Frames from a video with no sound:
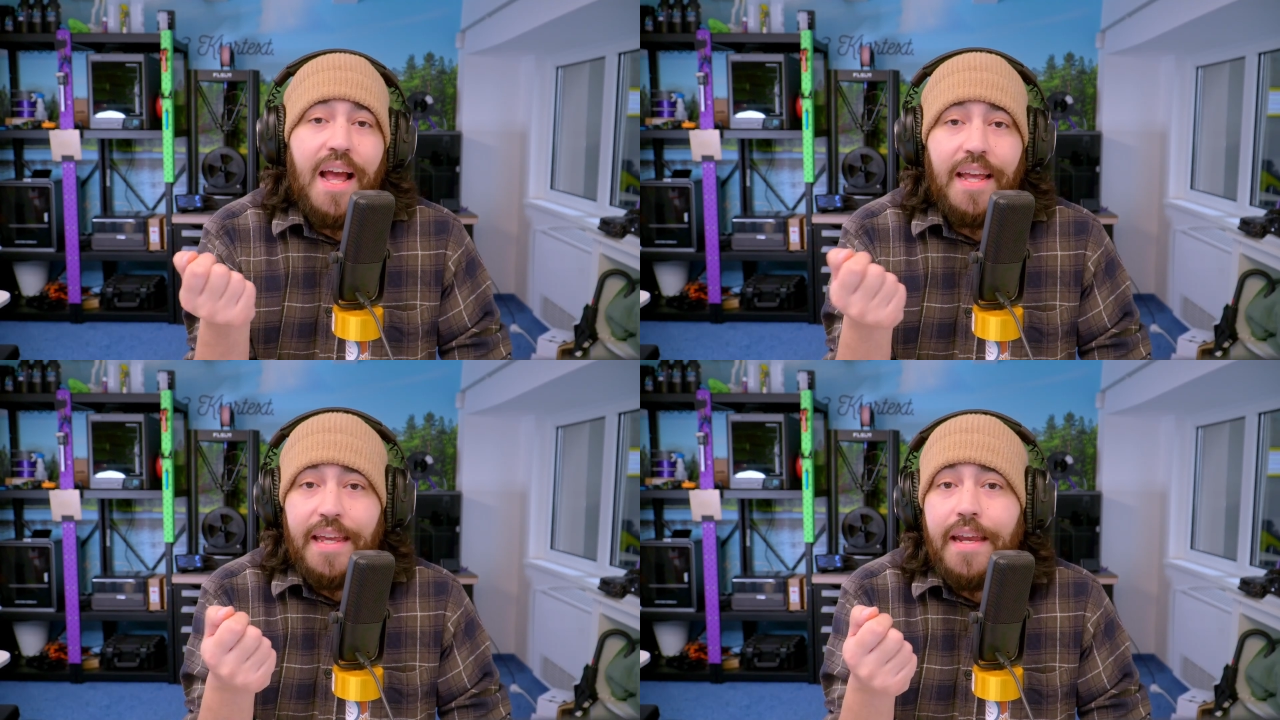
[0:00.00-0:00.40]

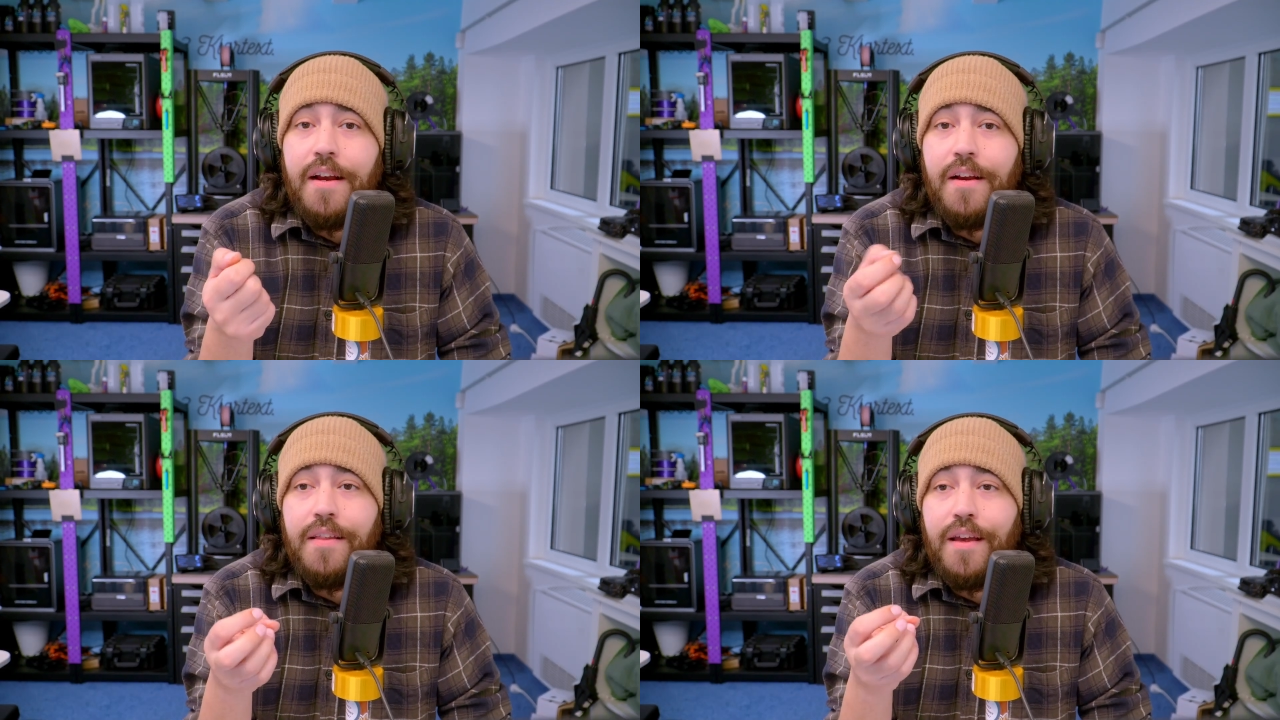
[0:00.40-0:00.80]
a
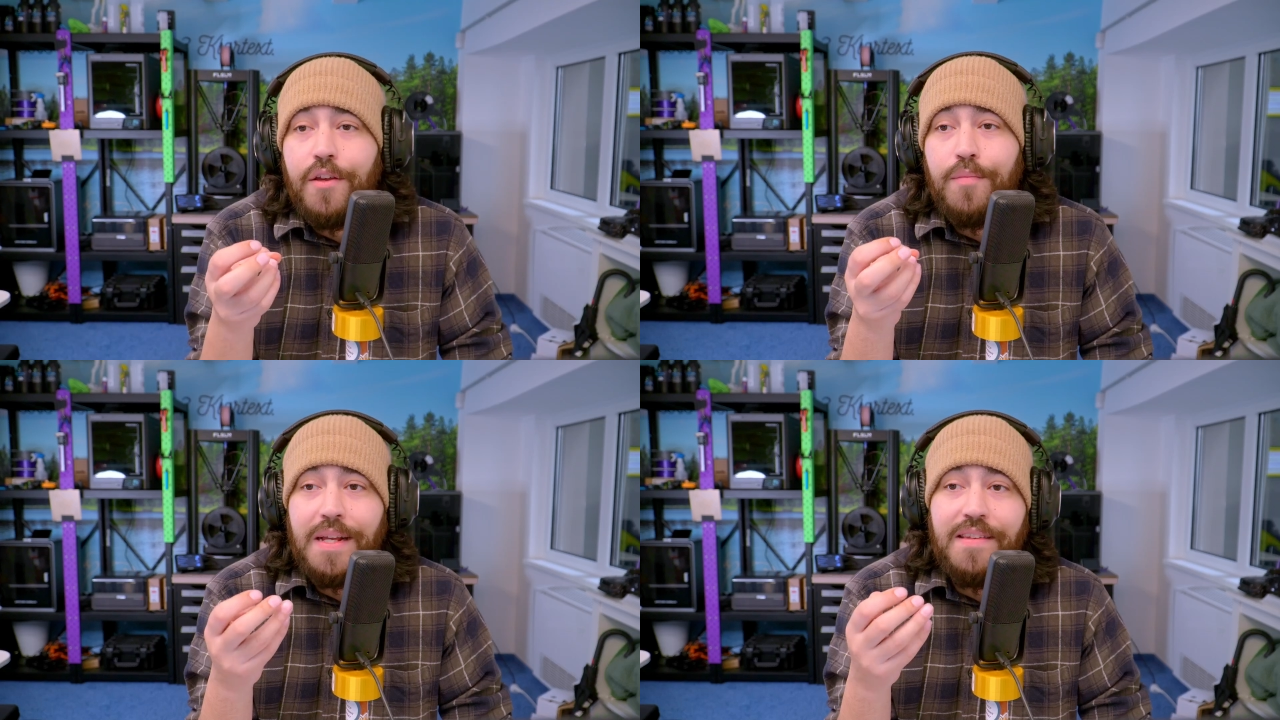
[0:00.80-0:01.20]
year that you
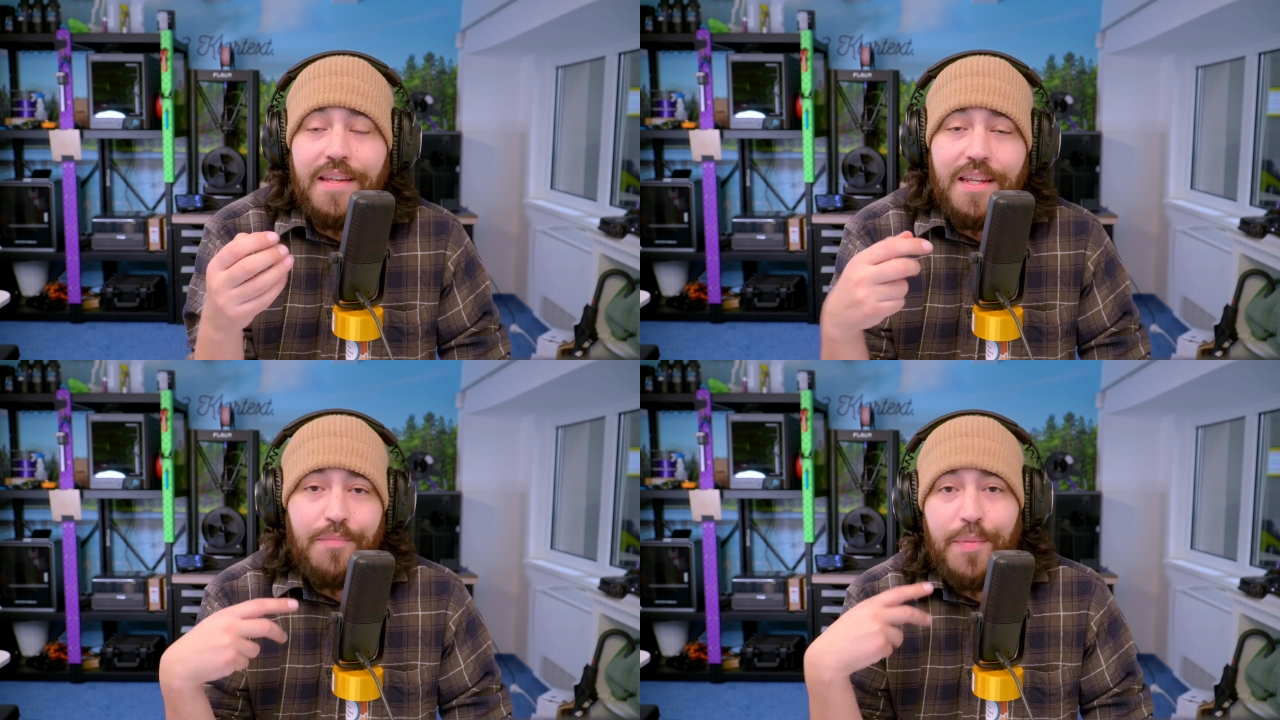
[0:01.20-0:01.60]
might see
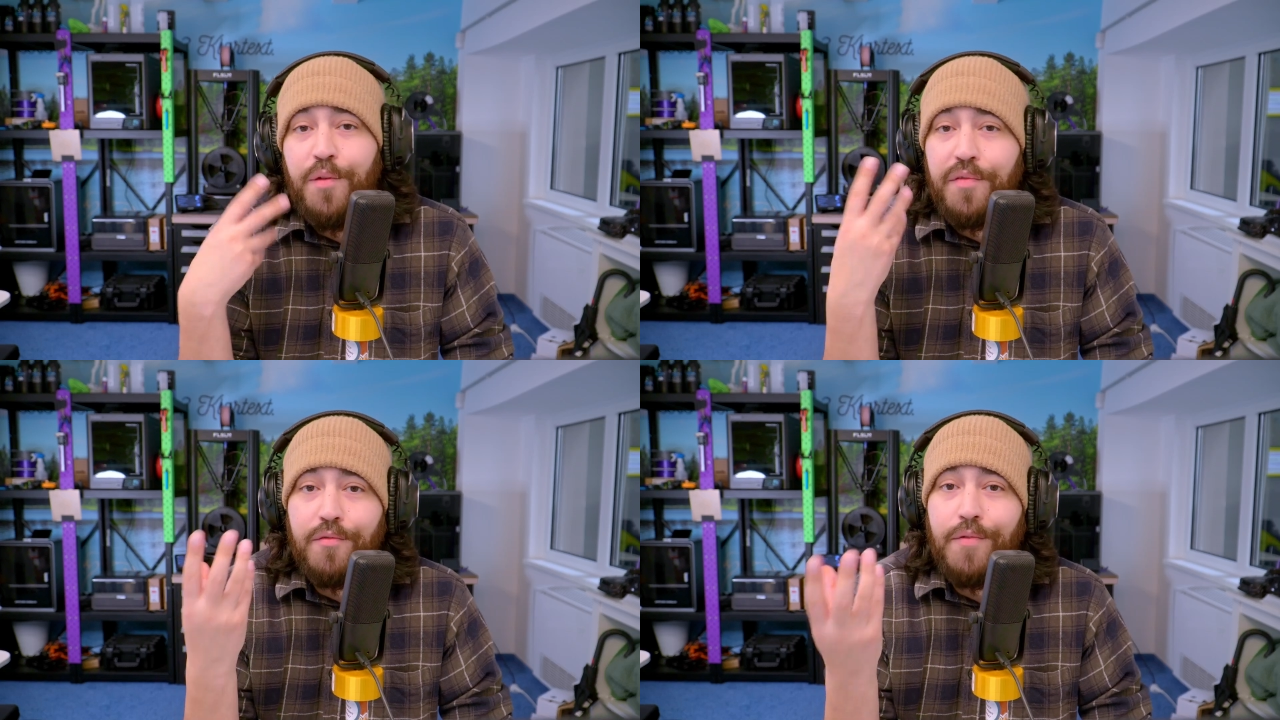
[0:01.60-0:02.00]
these
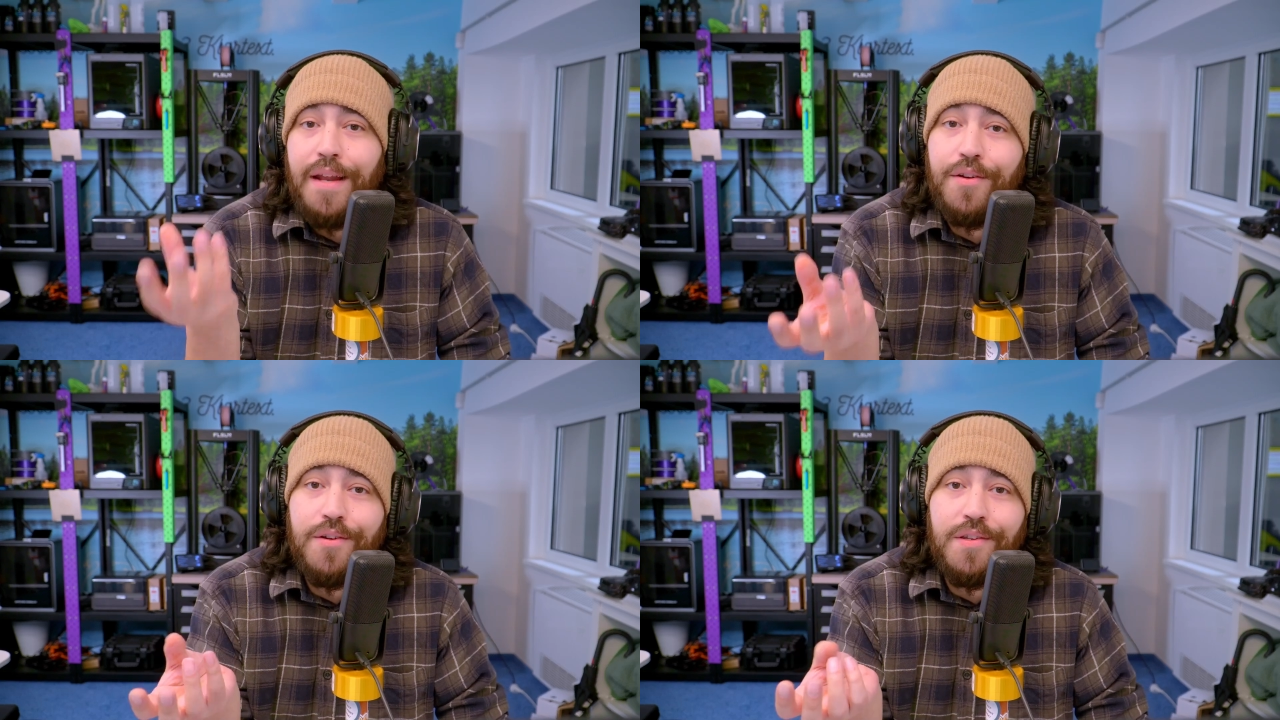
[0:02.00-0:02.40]
beautiful
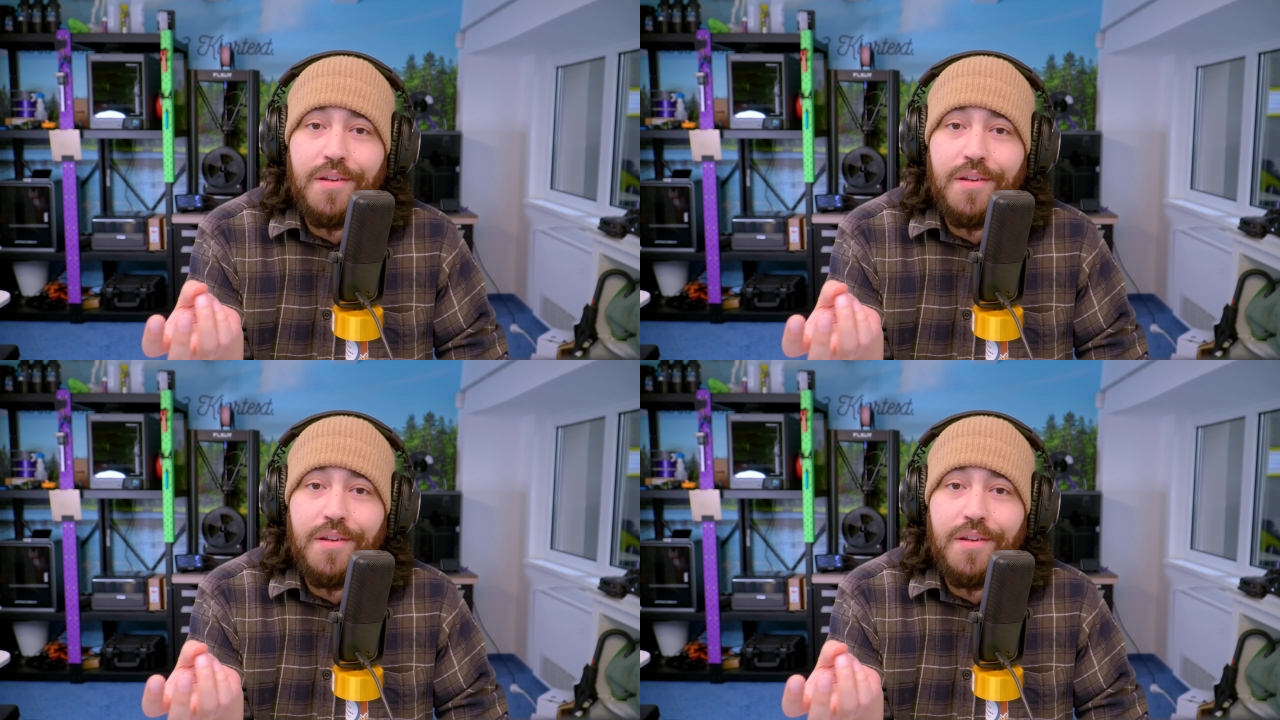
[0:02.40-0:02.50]
renders